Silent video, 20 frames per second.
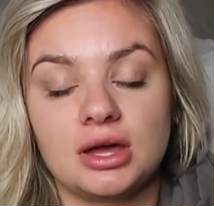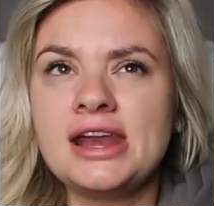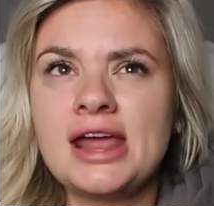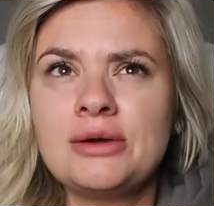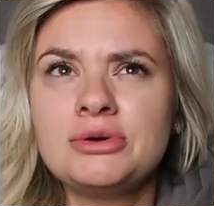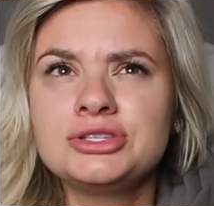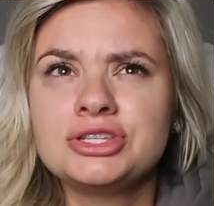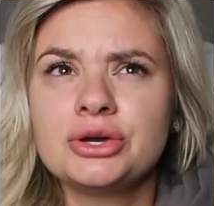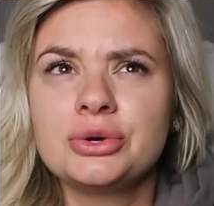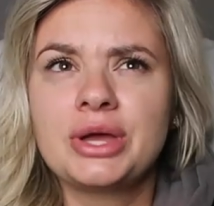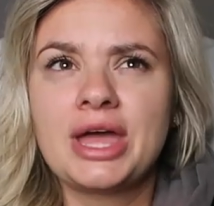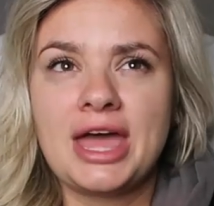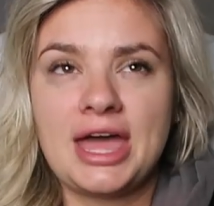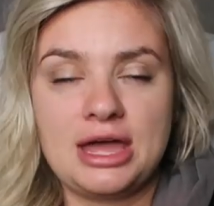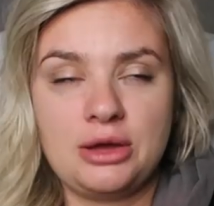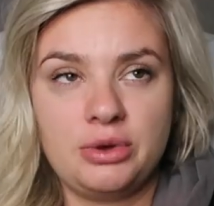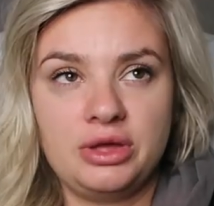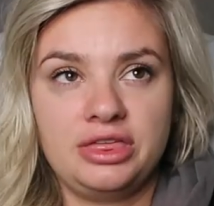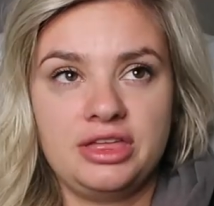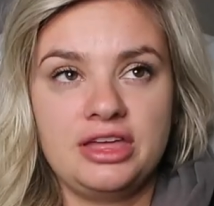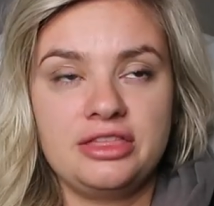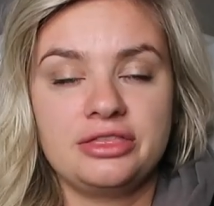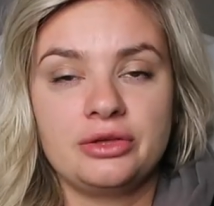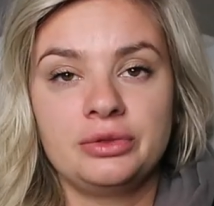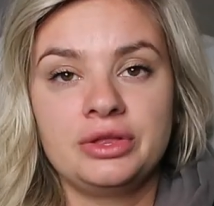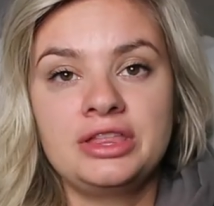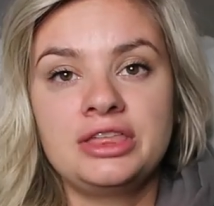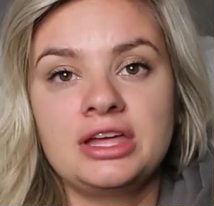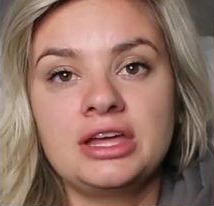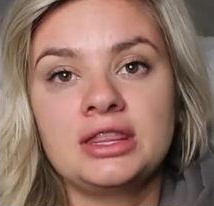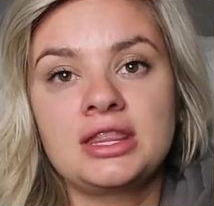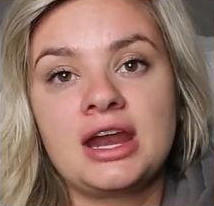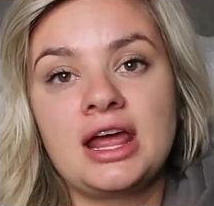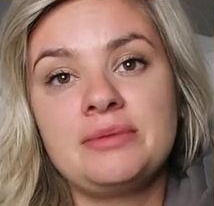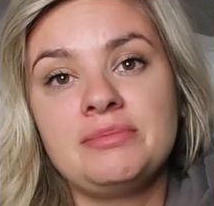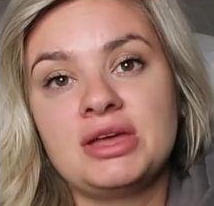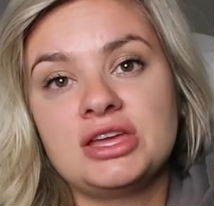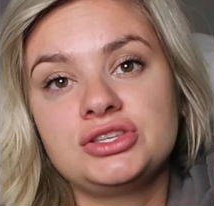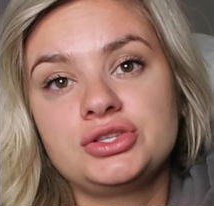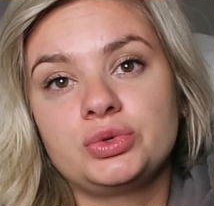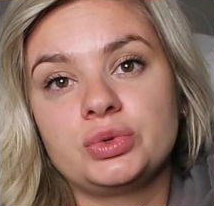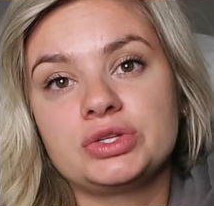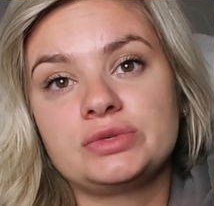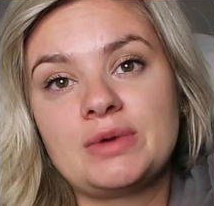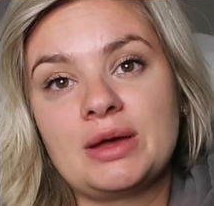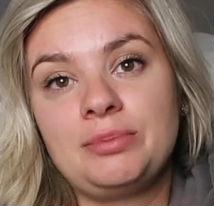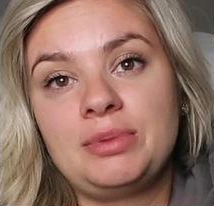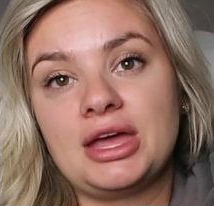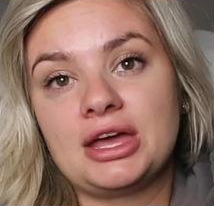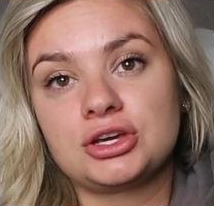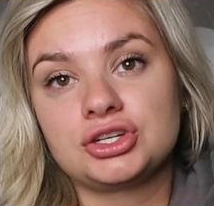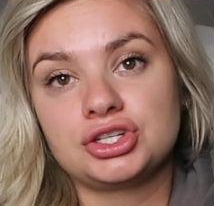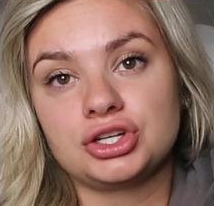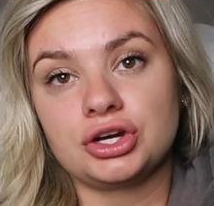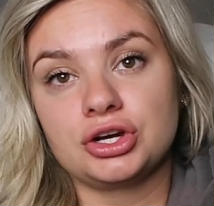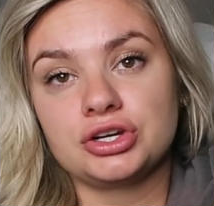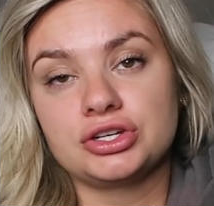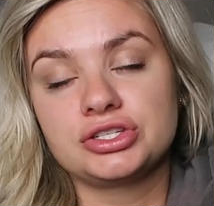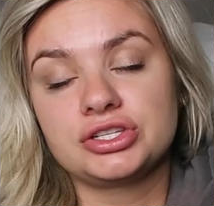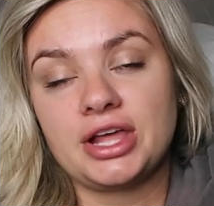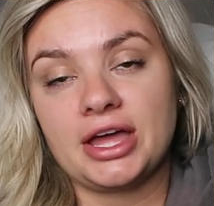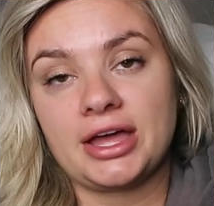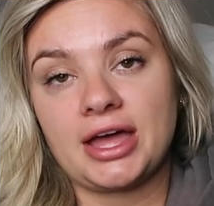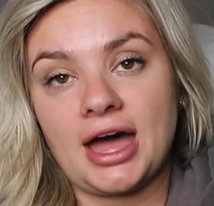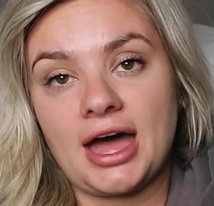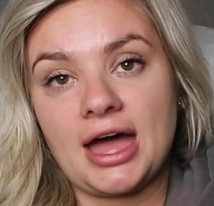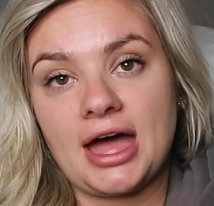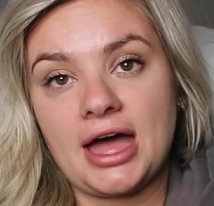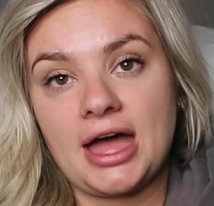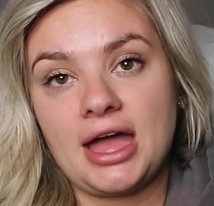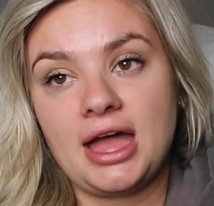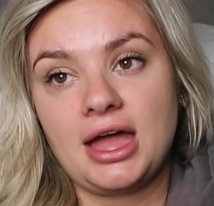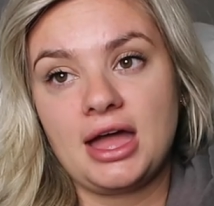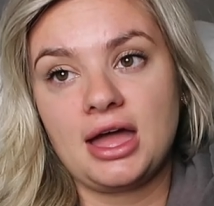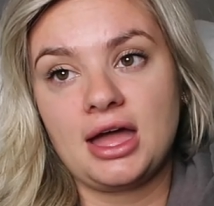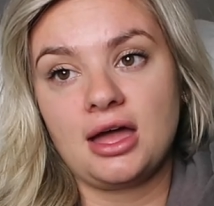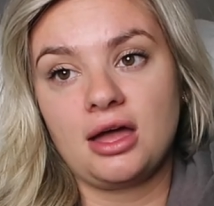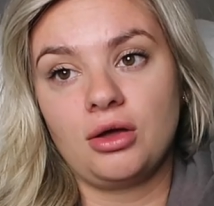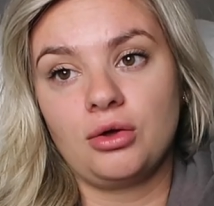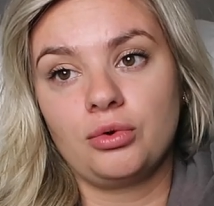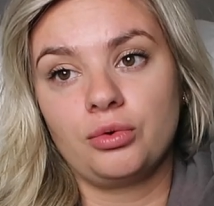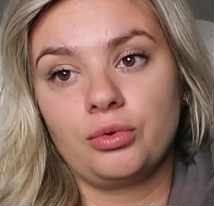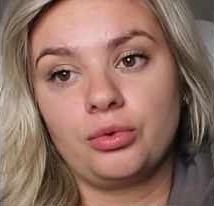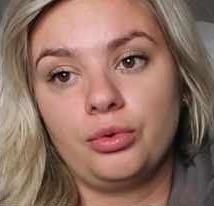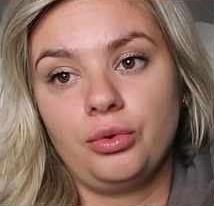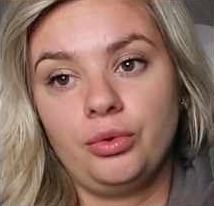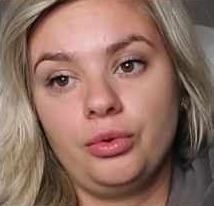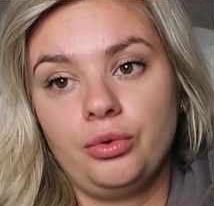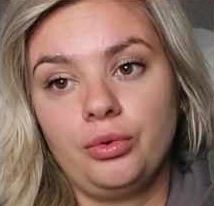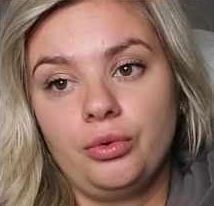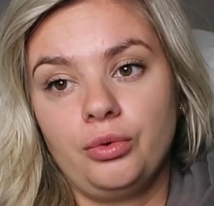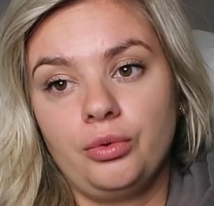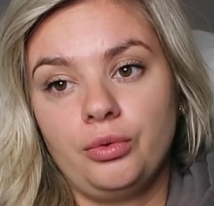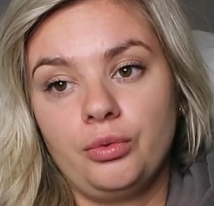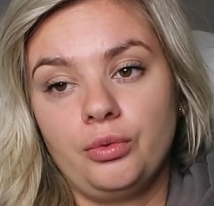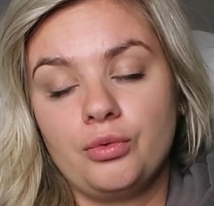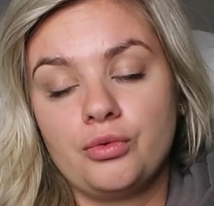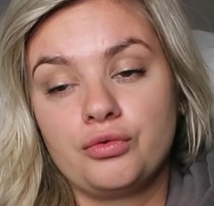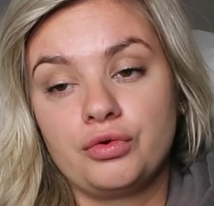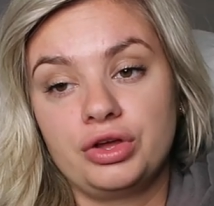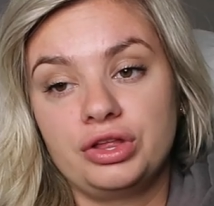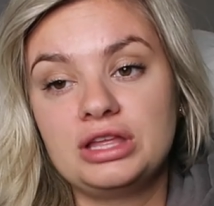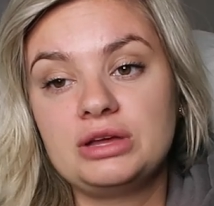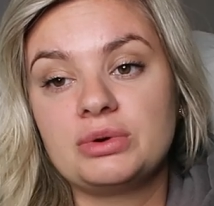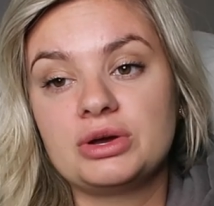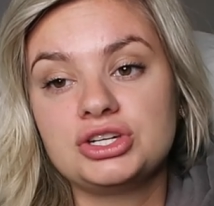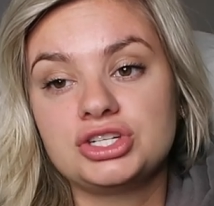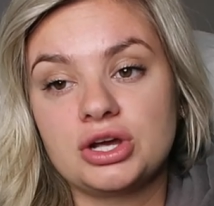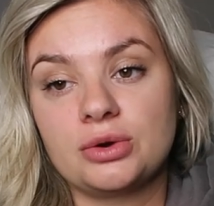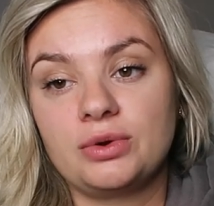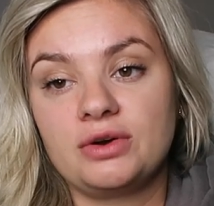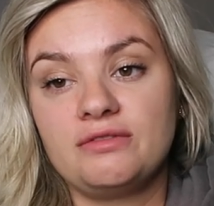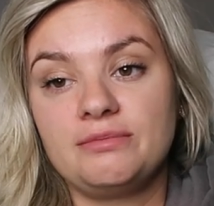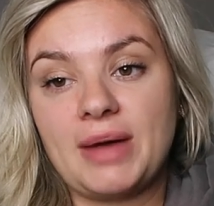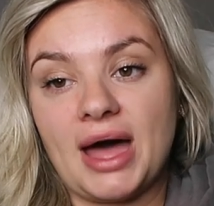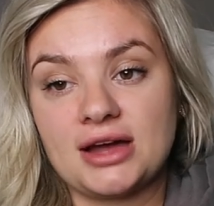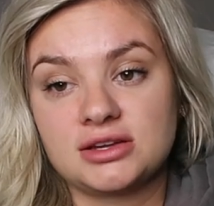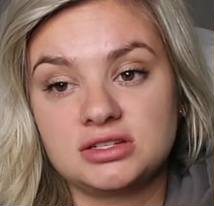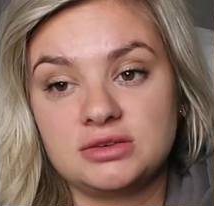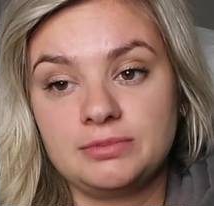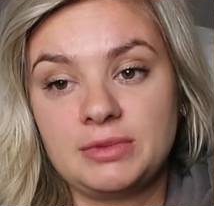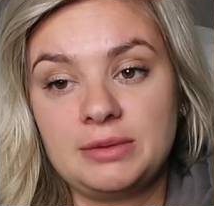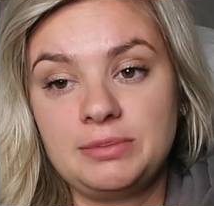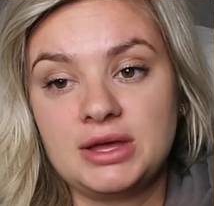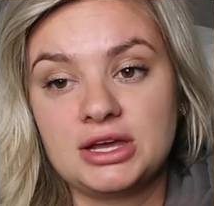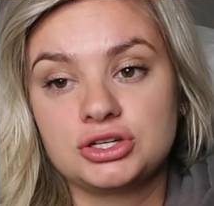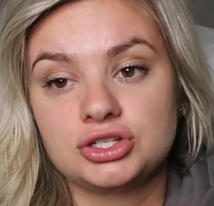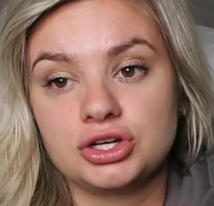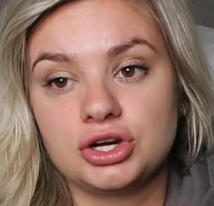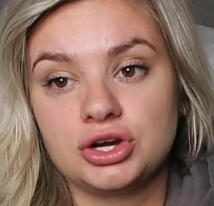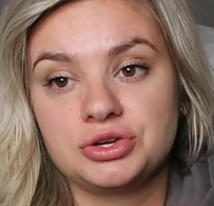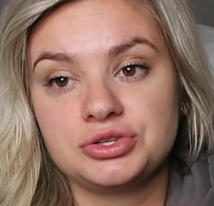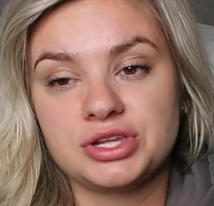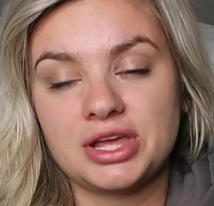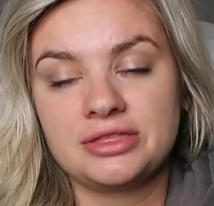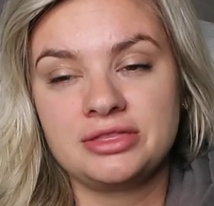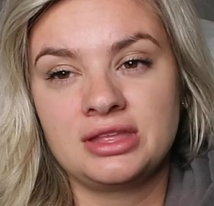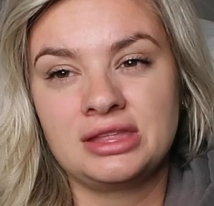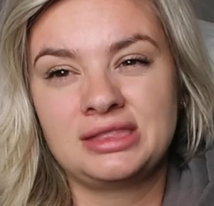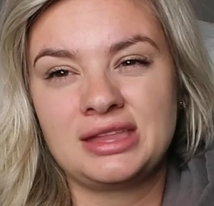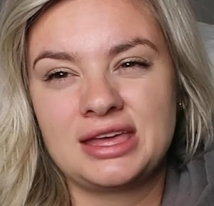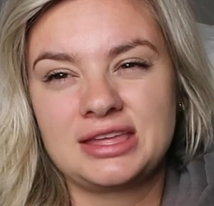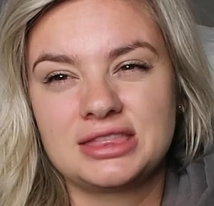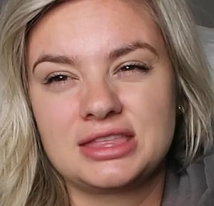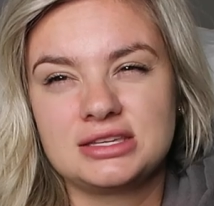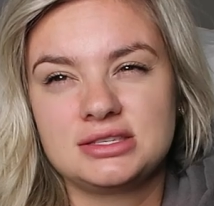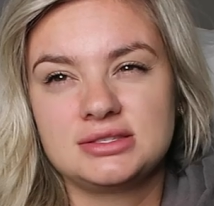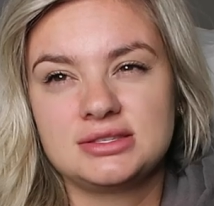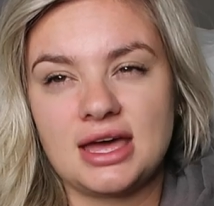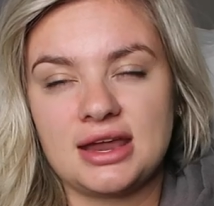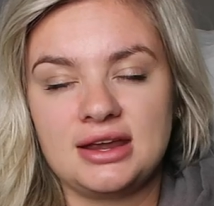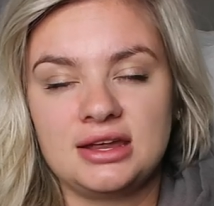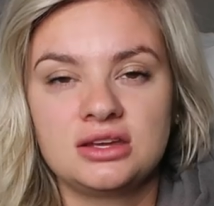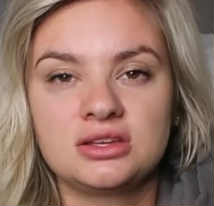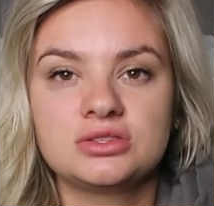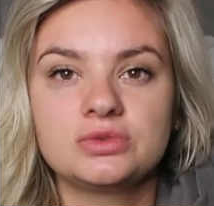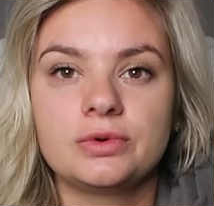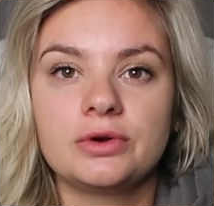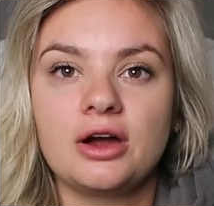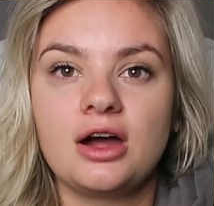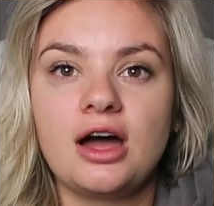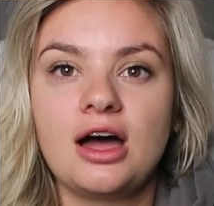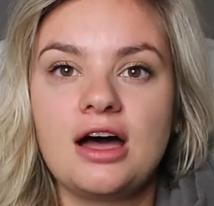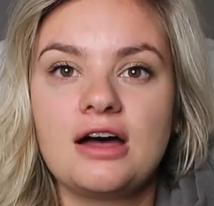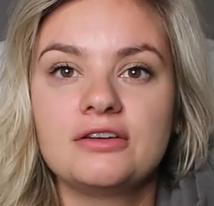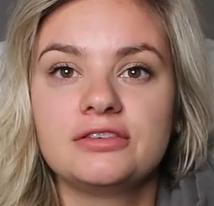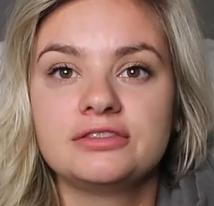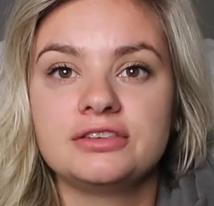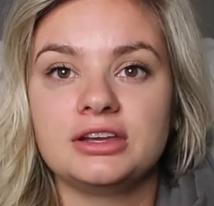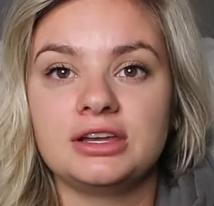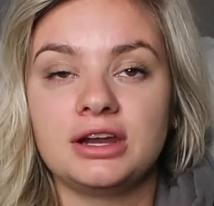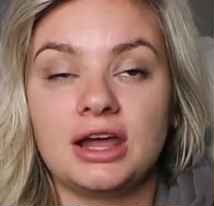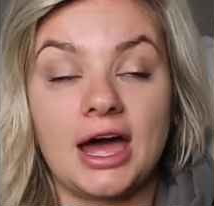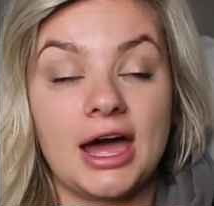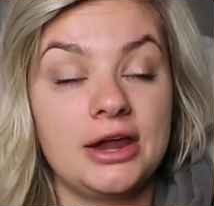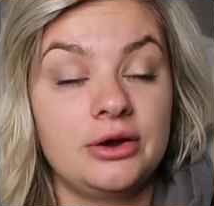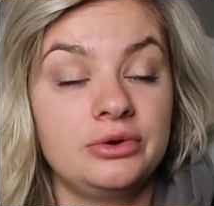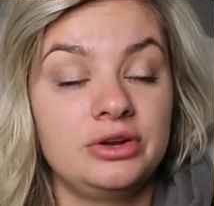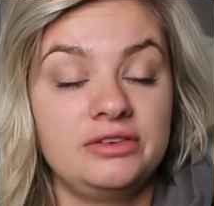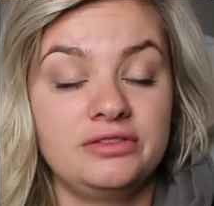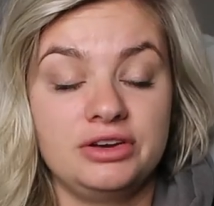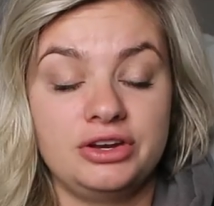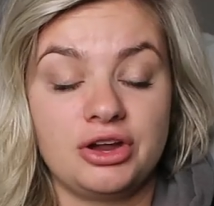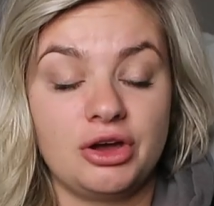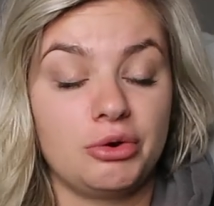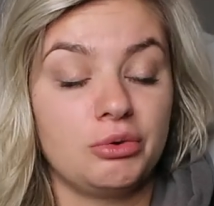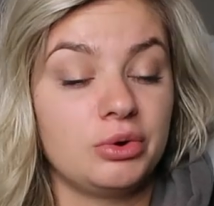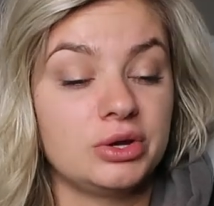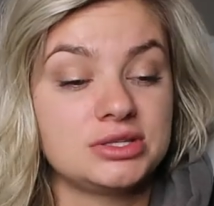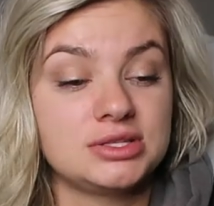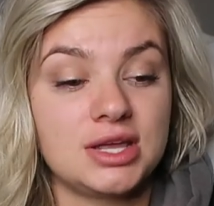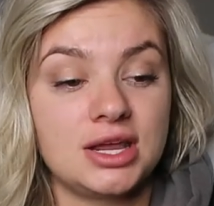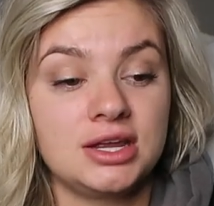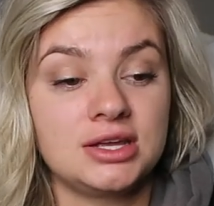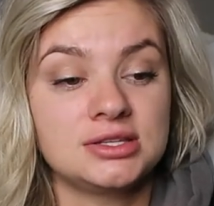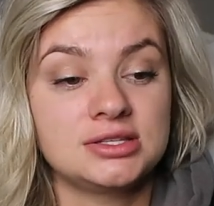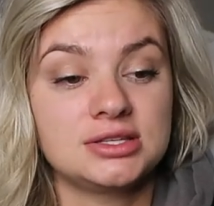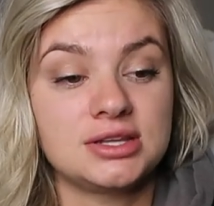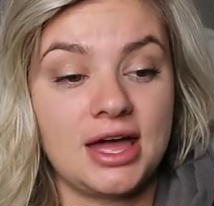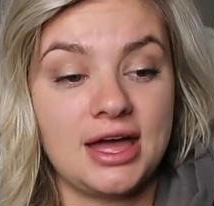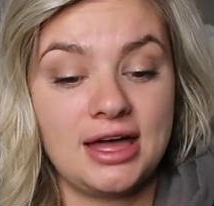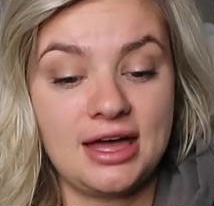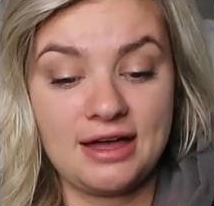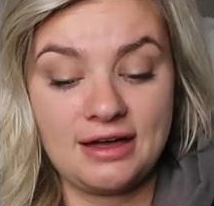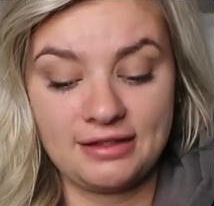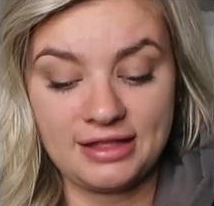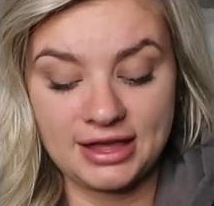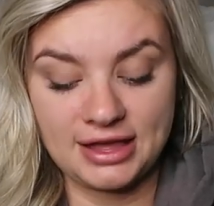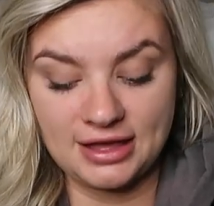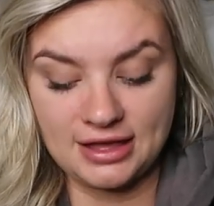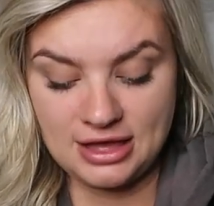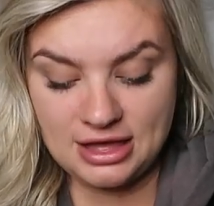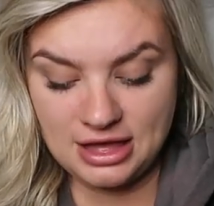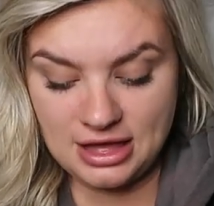And I was okay with it. The only thing that I missed was my pictures. Like, I really wish I would have backed up my pictures, and then like the settings were off, and I don't even know what settings like.